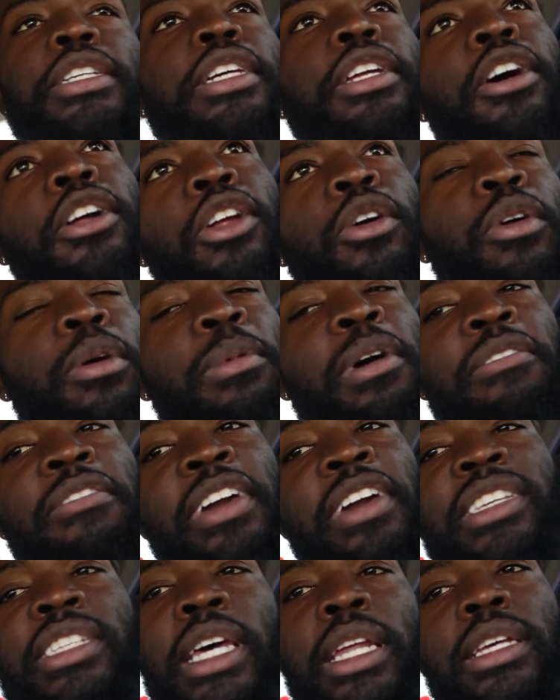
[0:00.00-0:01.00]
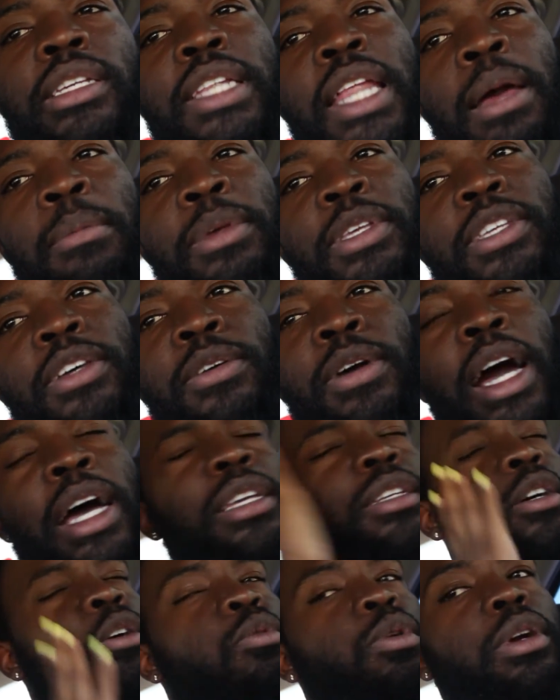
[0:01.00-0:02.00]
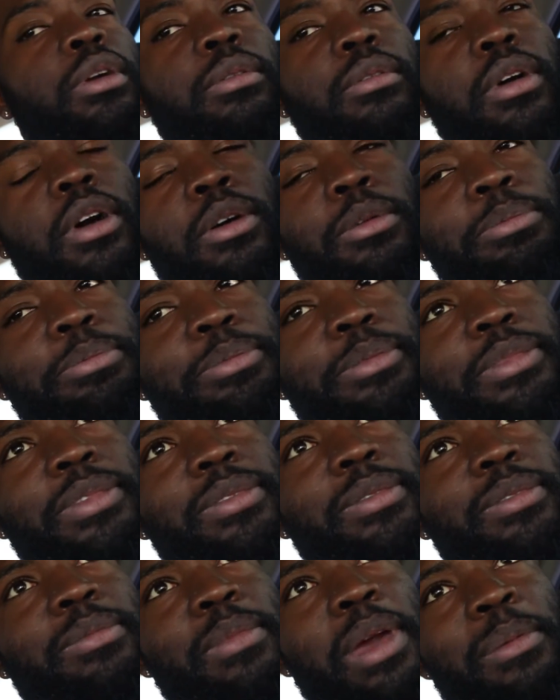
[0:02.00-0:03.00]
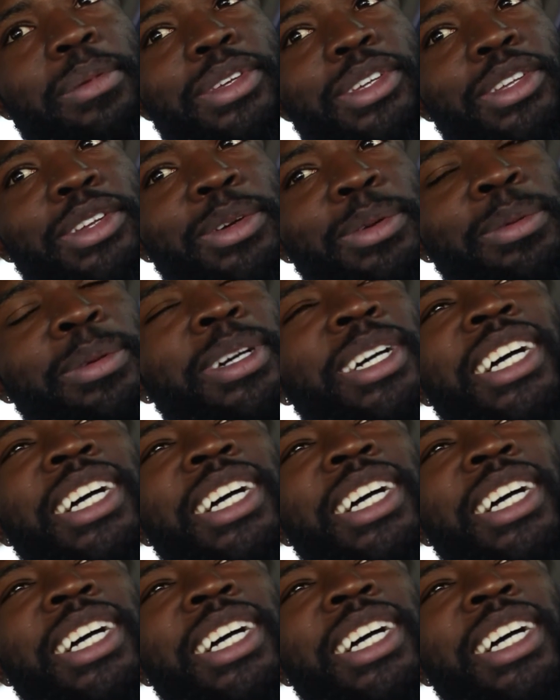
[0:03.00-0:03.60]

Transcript: She don't know where my face had to slap me, so how's it gonna work? Oh, maybe she do.